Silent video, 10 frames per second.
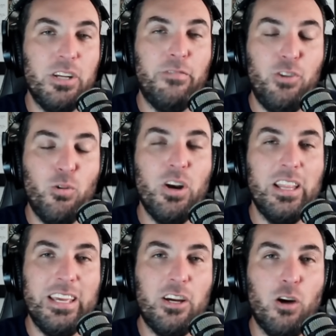If you are an
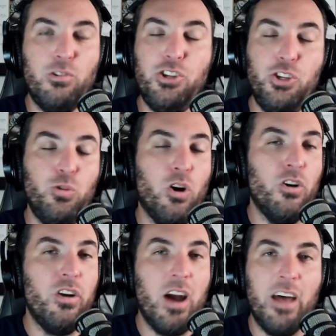elite coach, you
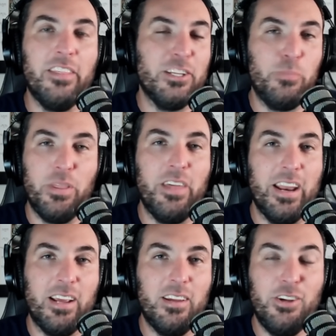are not this
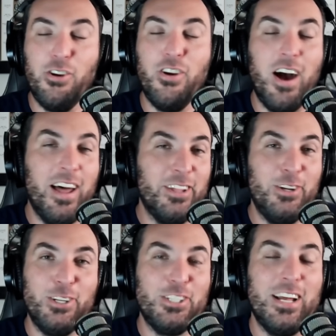pathetic. You're not.
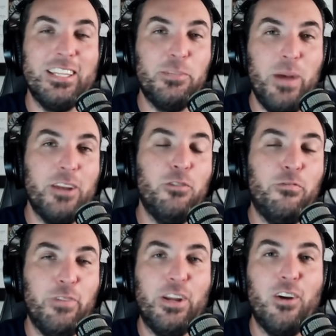You're just not this bad. You
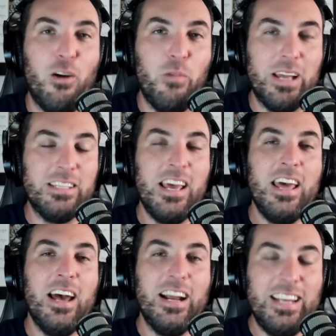figure out ways.
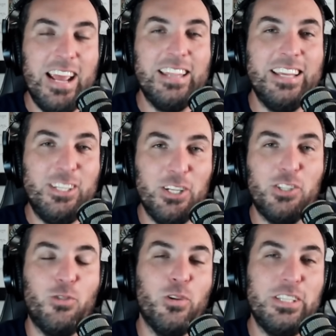Again, they
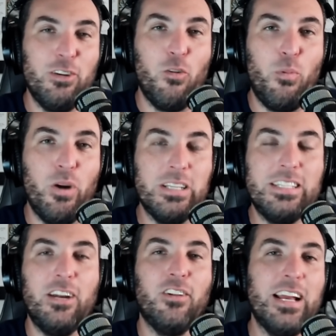just scored zero points.
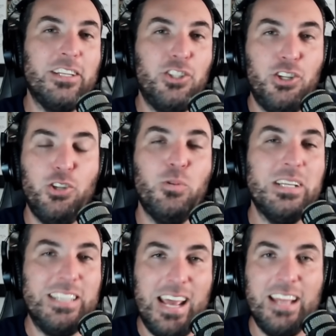They are like two
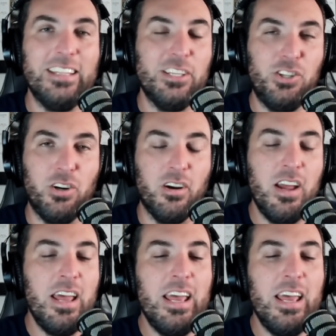and ten this year.